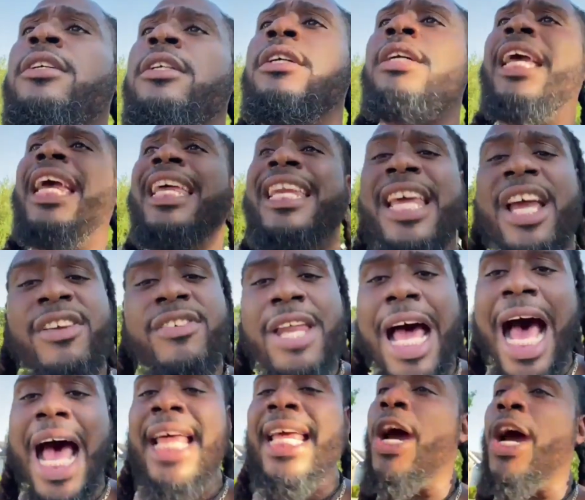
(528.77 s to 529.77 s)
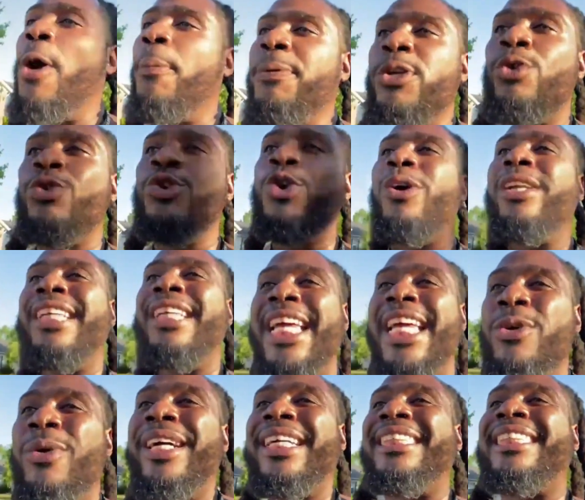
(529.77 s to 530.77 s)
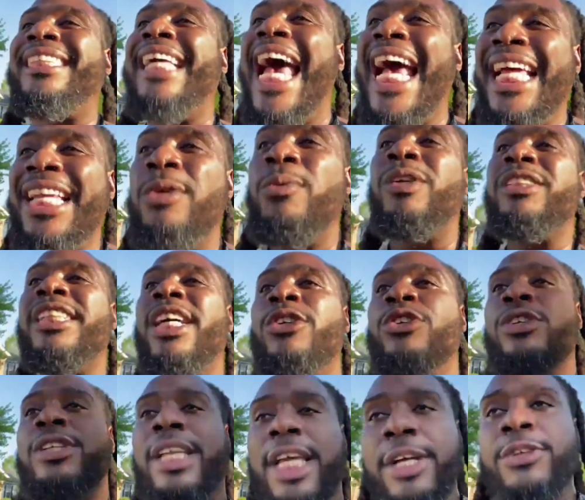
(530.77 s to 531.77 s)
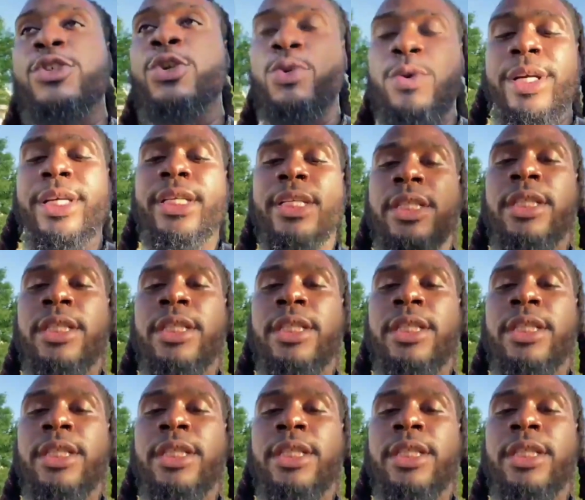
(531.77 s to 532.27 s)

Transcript: And they're not helping you. No, they know exactly what they're doing.